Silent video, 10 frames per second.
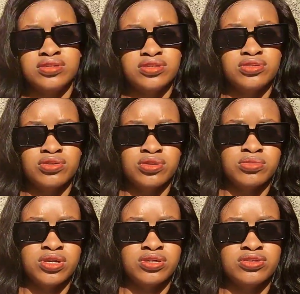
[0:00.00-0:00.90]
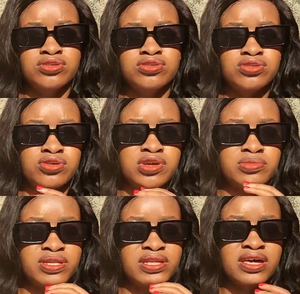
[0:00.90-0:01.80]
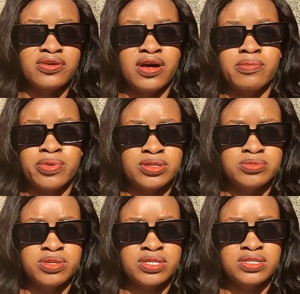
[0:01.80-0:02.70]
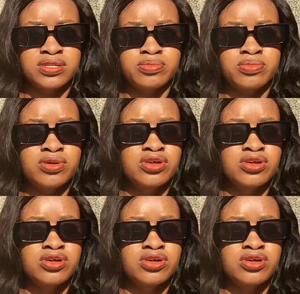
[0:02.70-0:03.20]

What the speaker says: these documents, your remitter, your appointment slip,